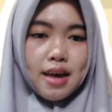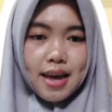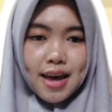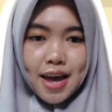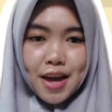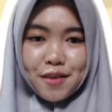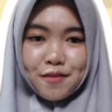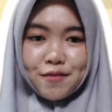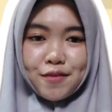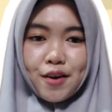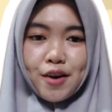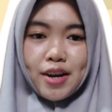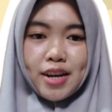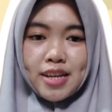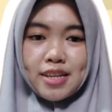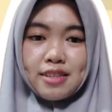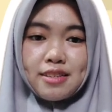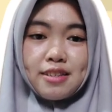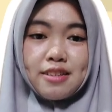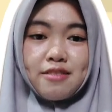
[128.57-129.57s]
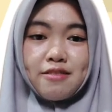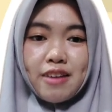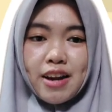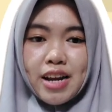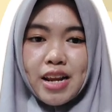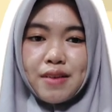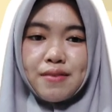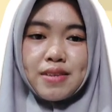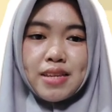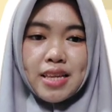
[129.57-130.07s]
And for
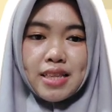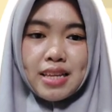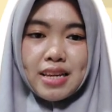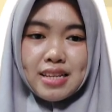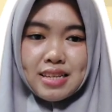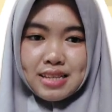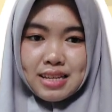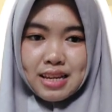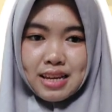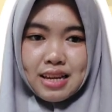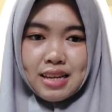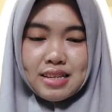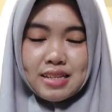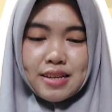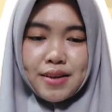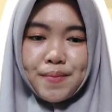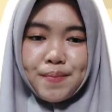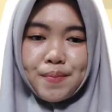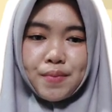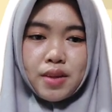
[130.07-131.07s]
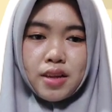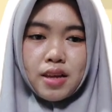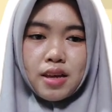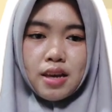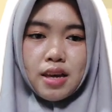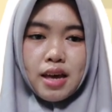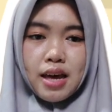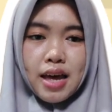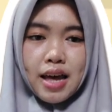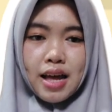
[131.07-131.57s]
integrative sentences,
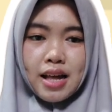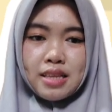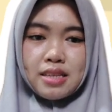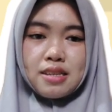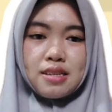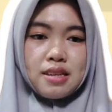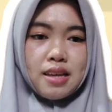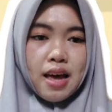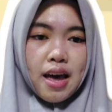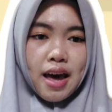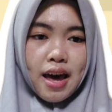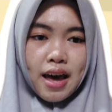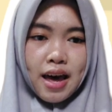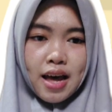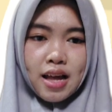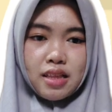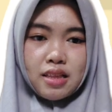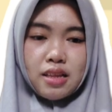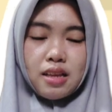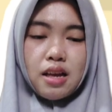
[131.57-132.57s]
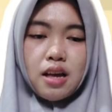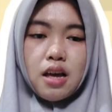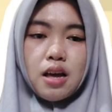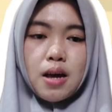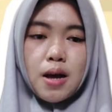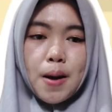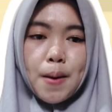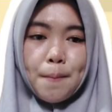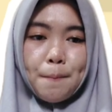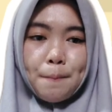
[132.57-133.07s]
it's had
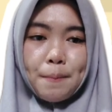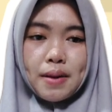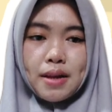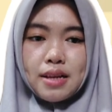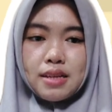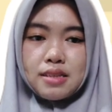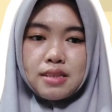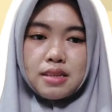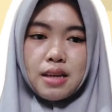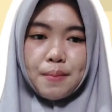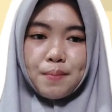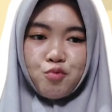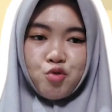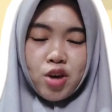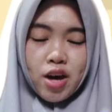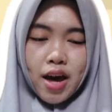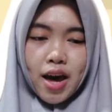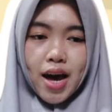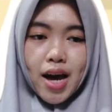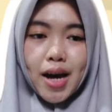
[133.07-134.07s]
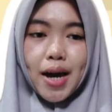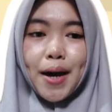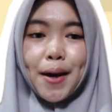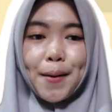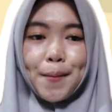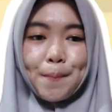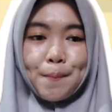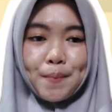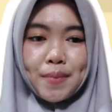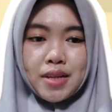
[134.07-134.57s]
plus subject
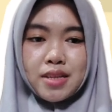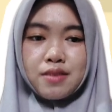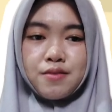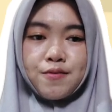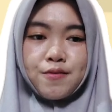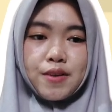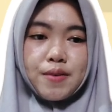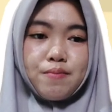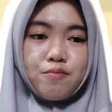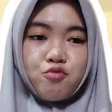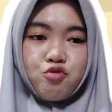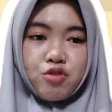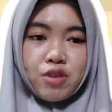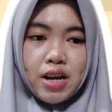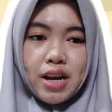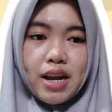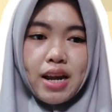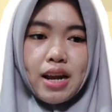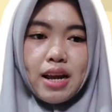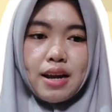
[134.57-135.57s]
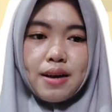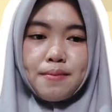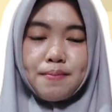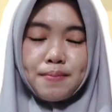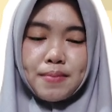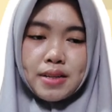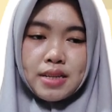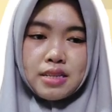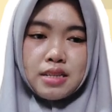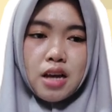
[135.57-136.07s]
plus verb 3
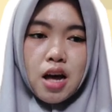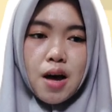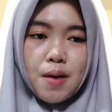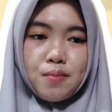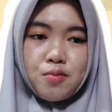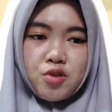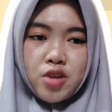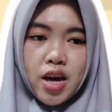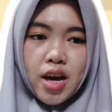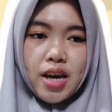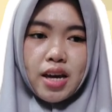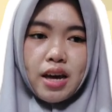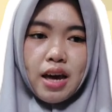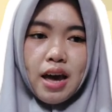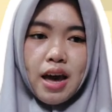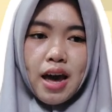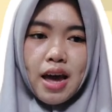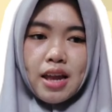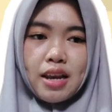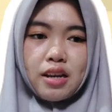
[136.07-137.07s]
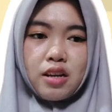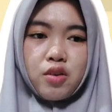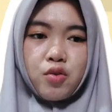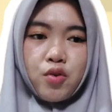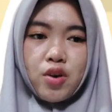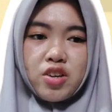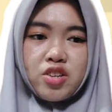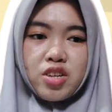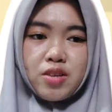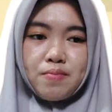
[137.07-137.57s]
plus object and
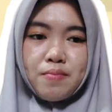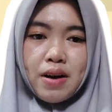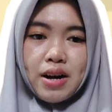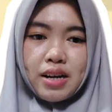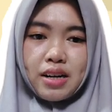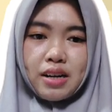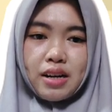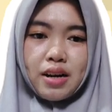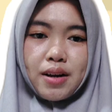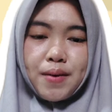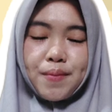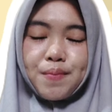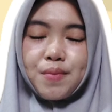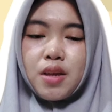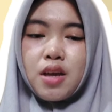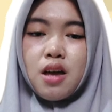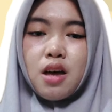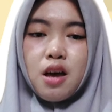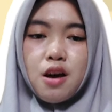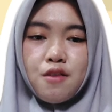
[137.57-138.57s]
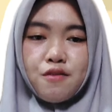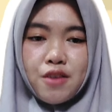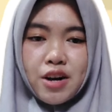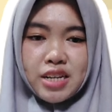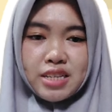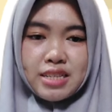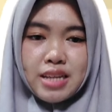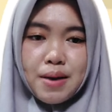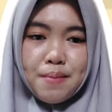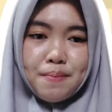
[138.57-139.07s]
question mark. For
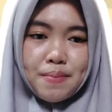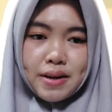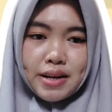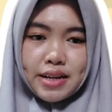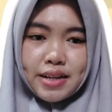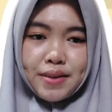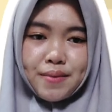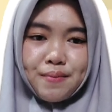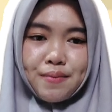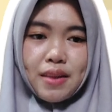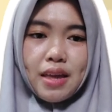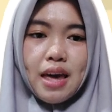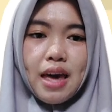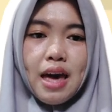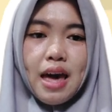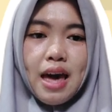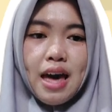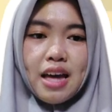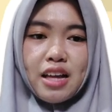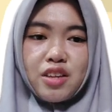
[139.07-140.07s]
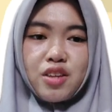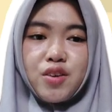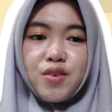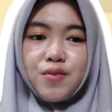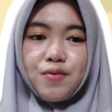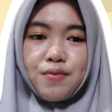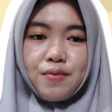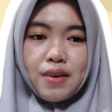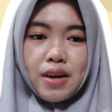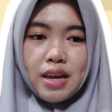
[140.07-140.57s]
example, had you
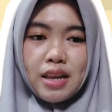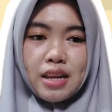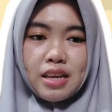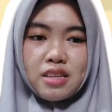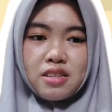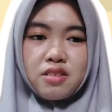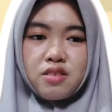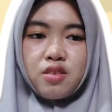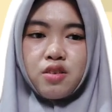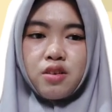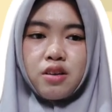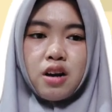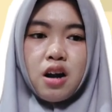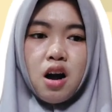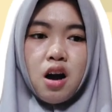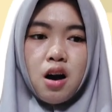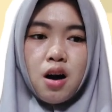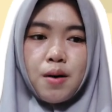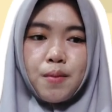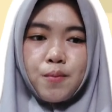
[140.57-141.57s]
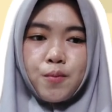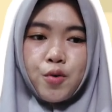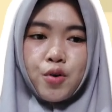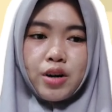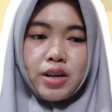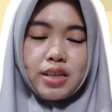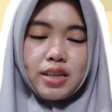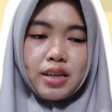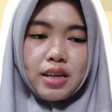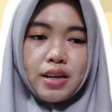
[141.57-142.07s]
finished your
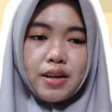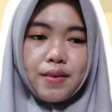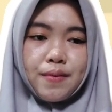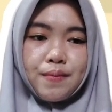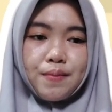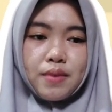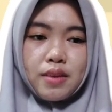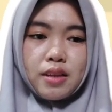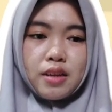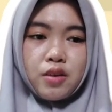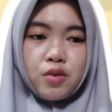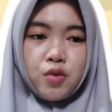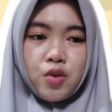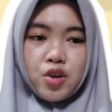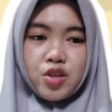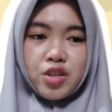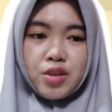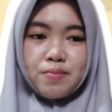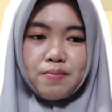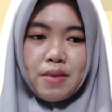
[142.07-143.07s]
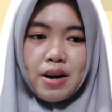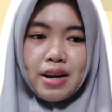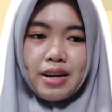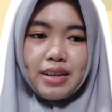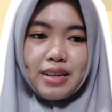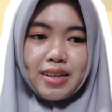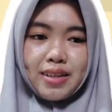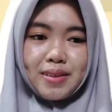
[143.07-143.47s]
homework? Question mark.